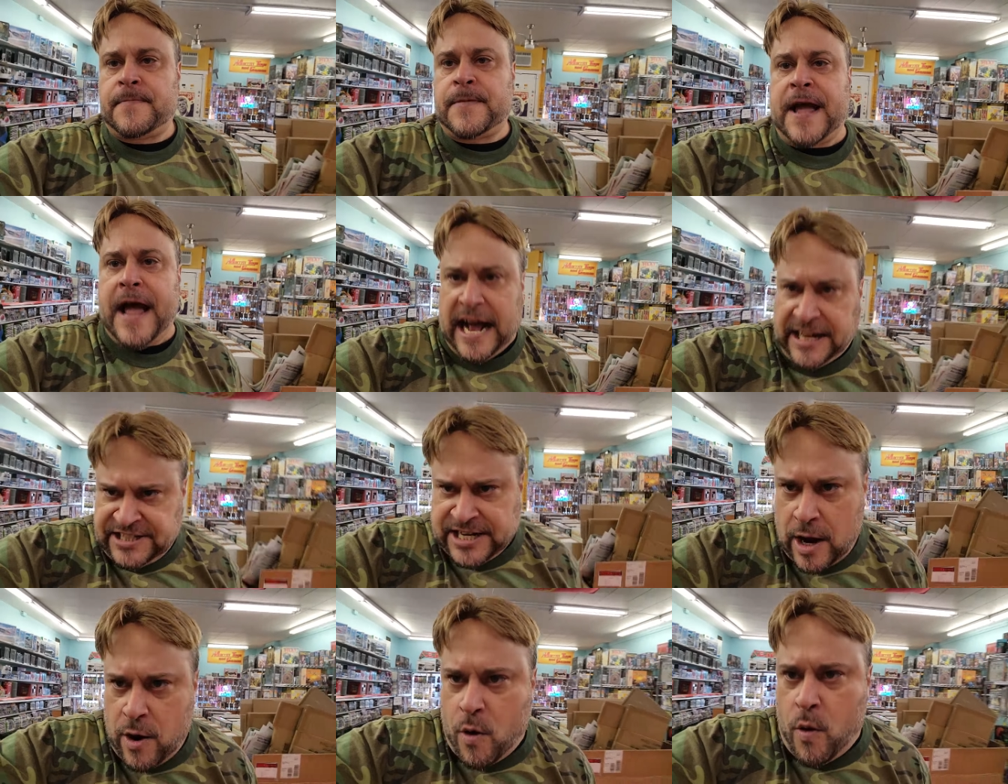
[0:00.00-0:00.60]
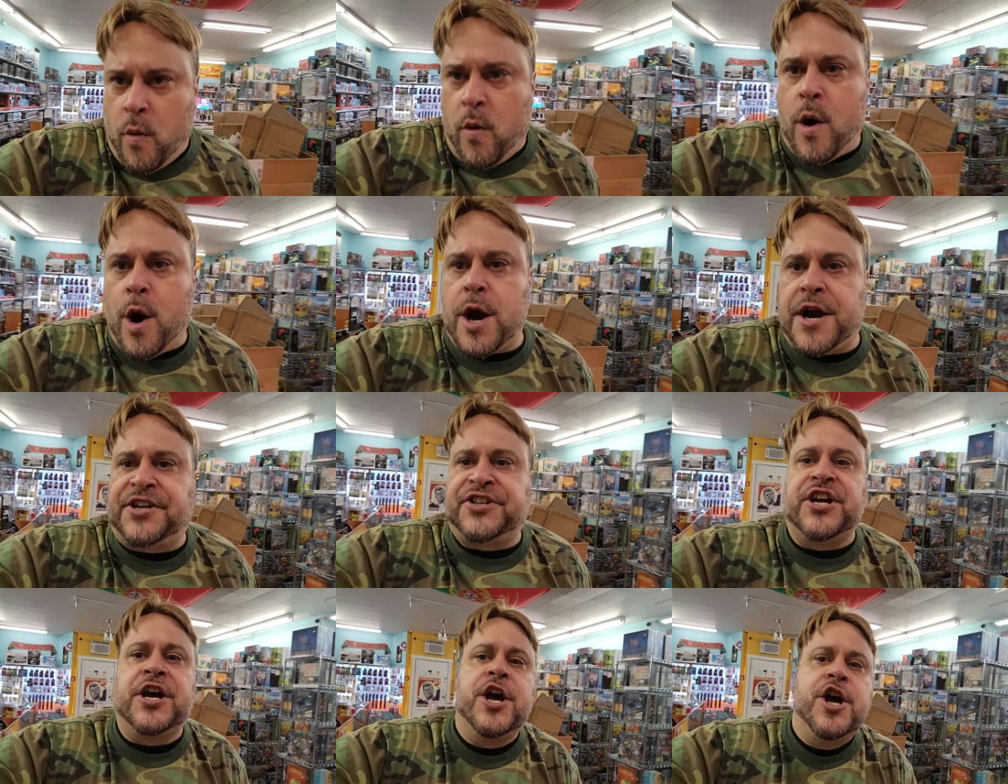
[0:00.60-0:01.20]
That's how it
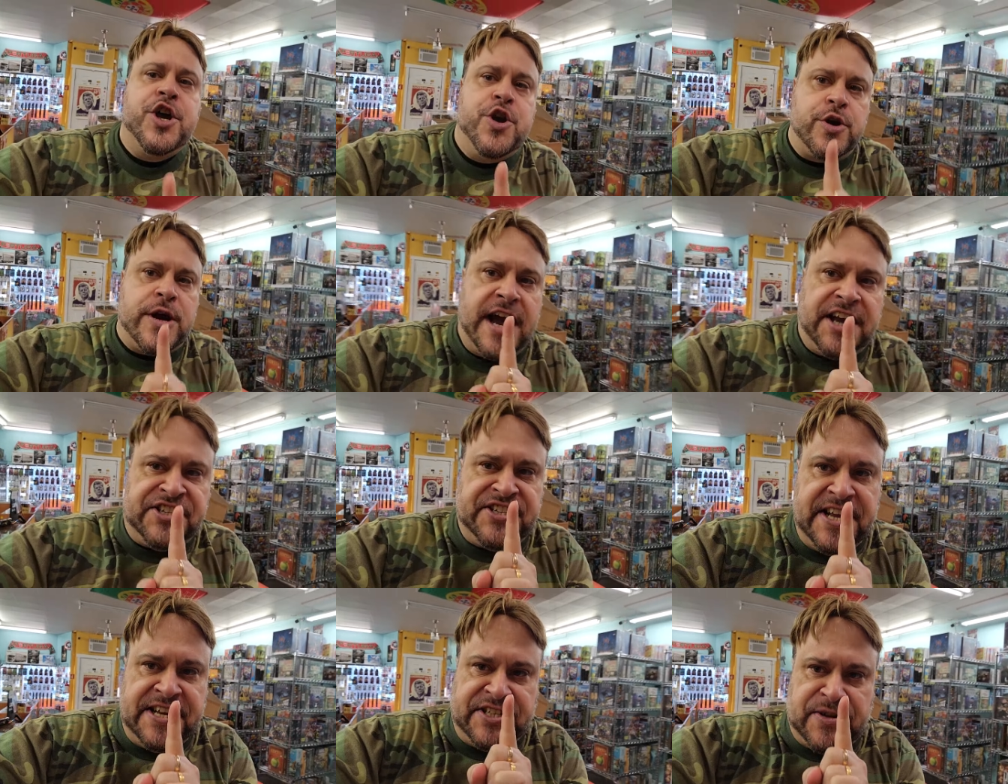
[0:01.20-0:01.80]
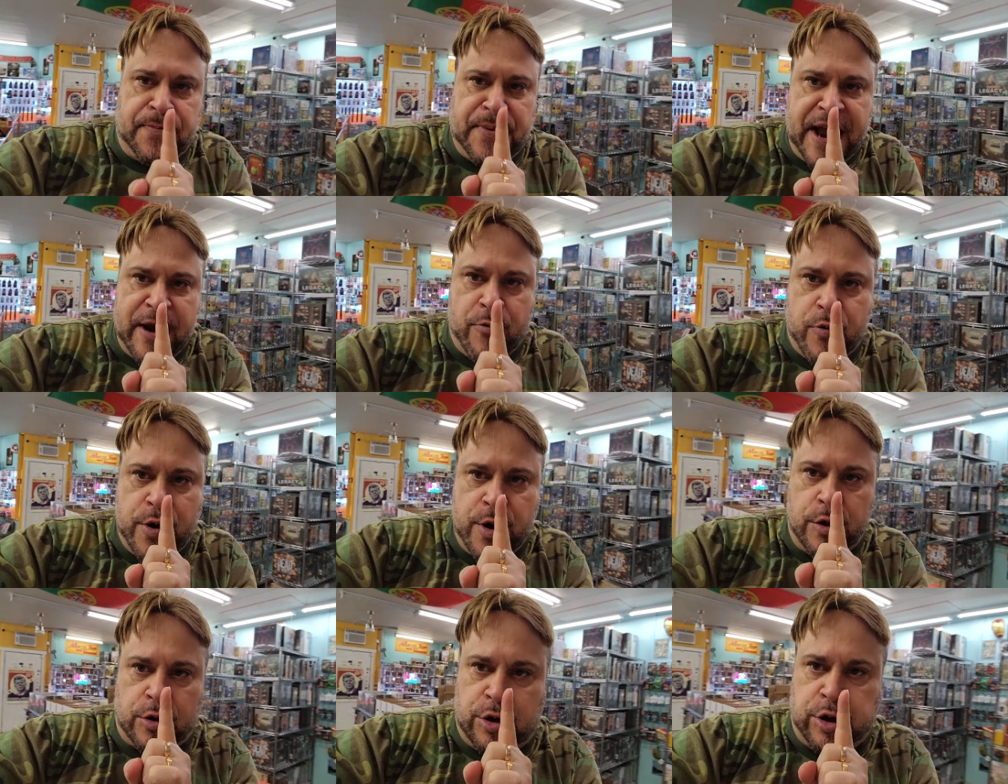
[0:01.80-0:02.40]
works. You guys need to pay
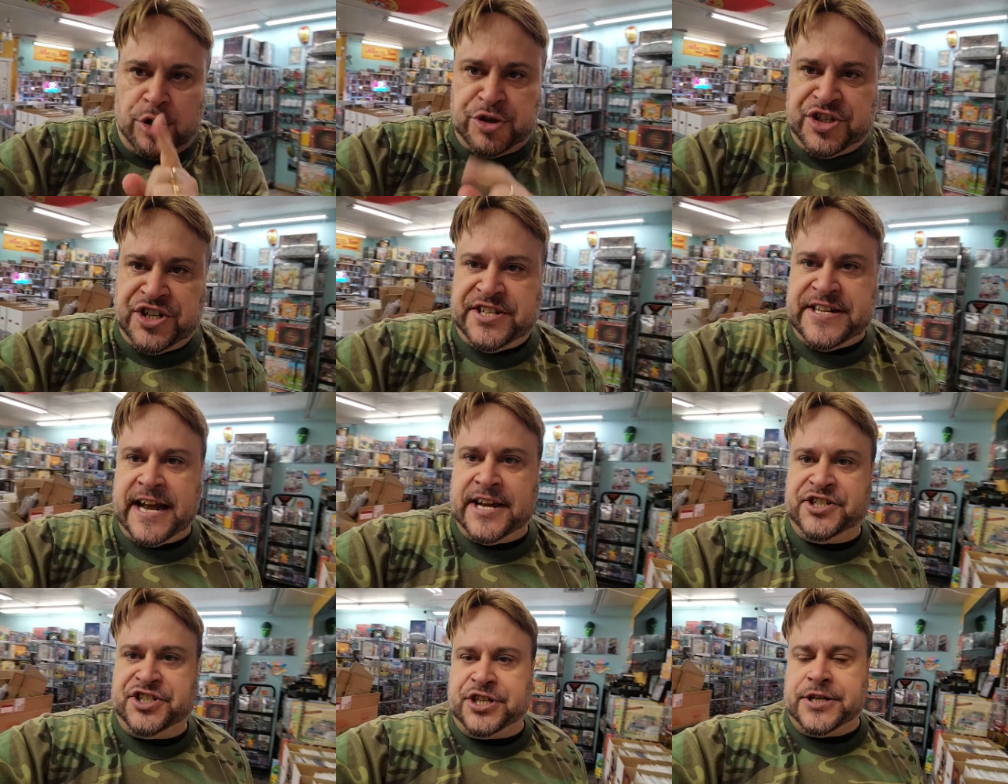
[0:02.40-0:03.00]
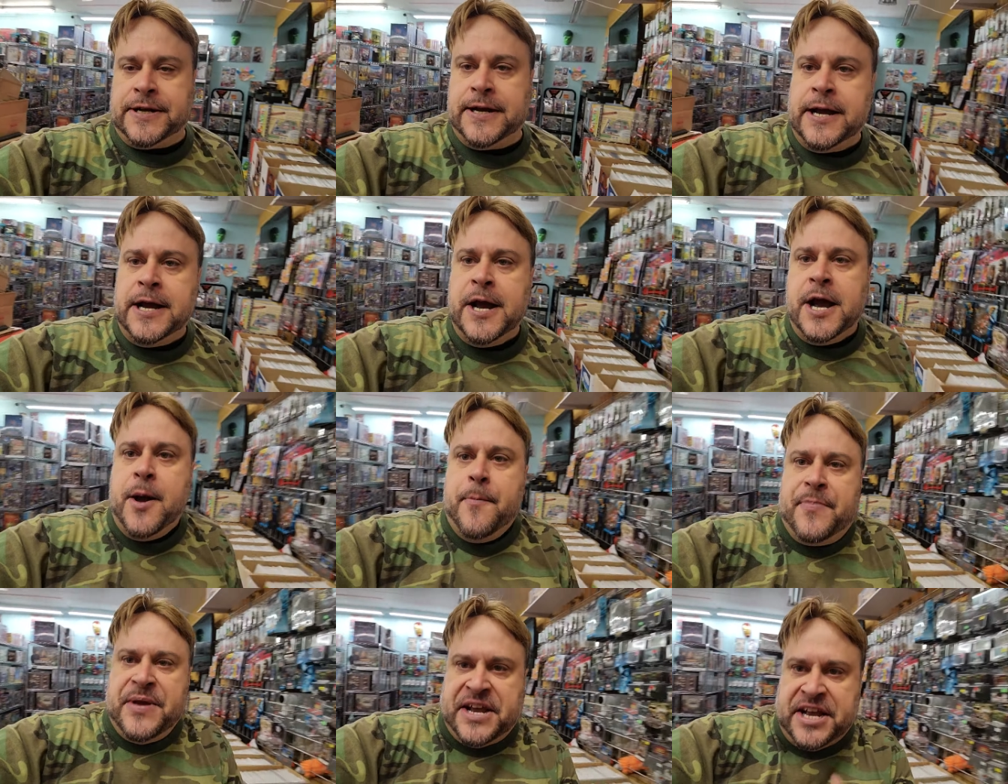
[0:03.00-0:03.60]
real close attention
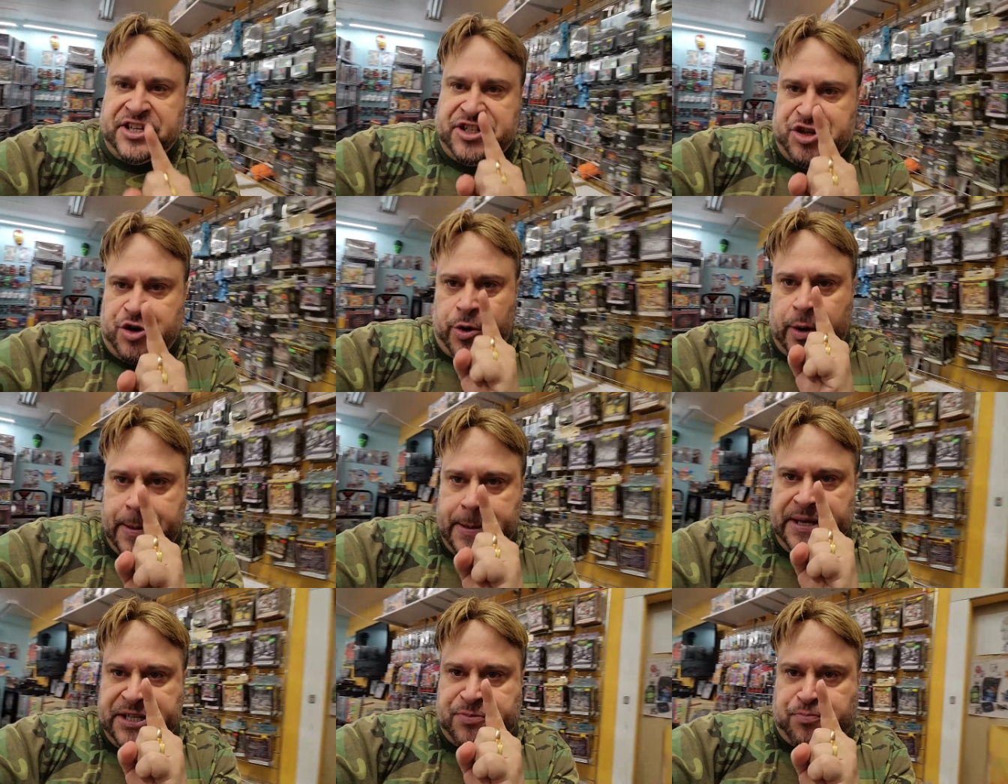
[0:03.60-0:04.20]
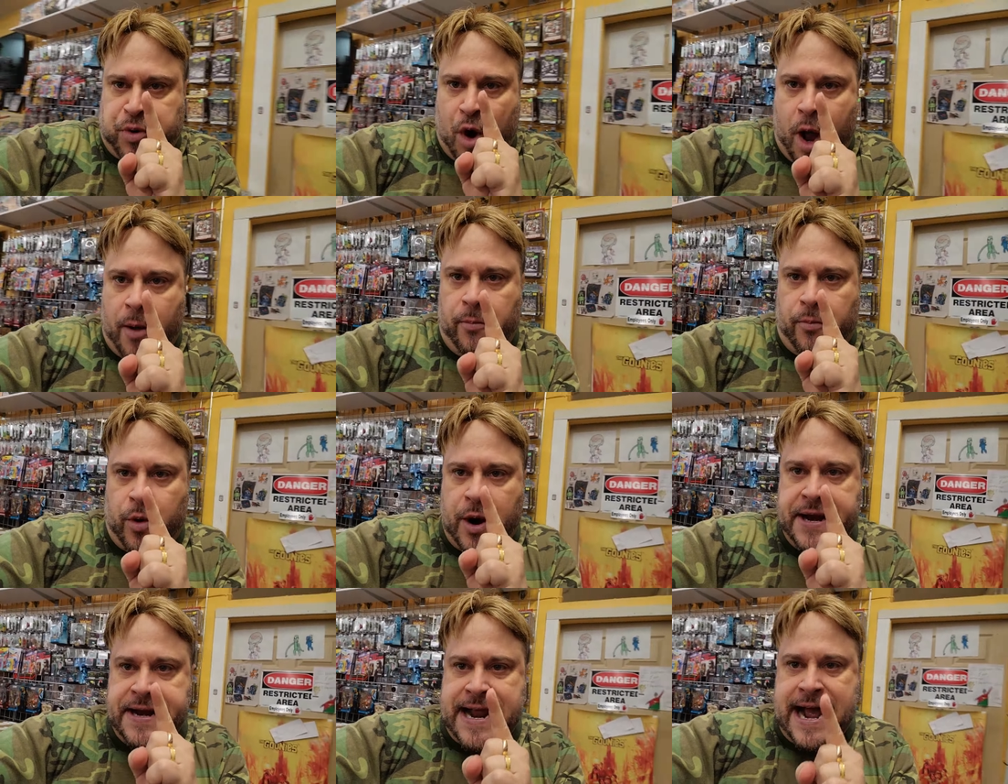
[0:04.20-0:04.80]
because you're in this problem
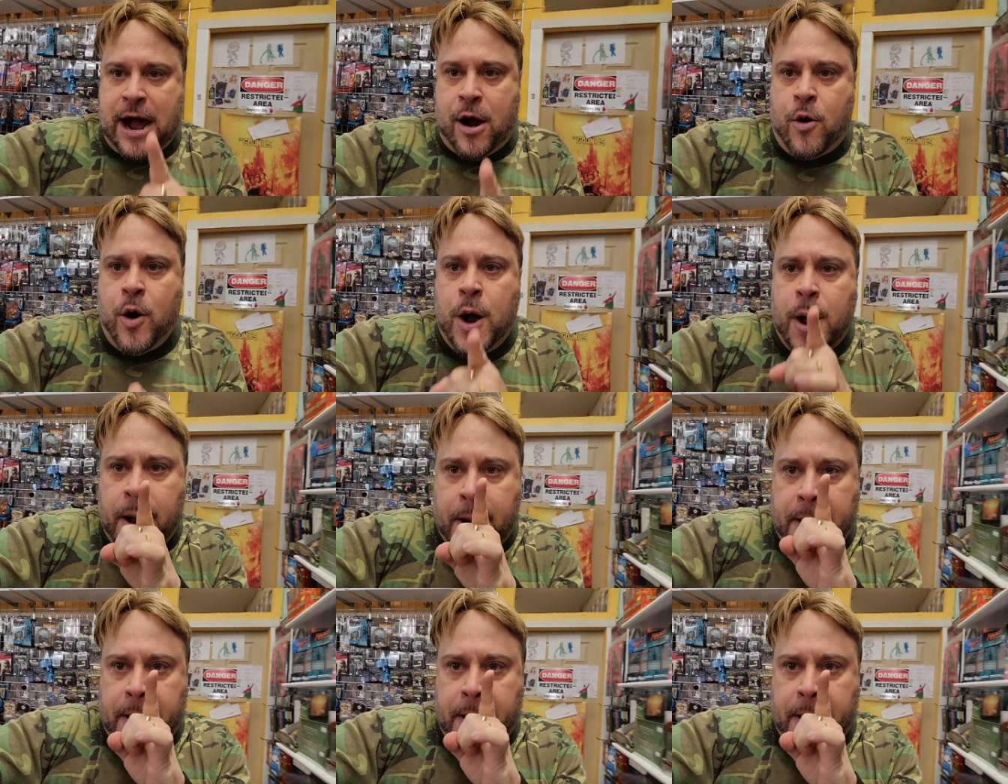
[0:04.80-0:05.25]
right now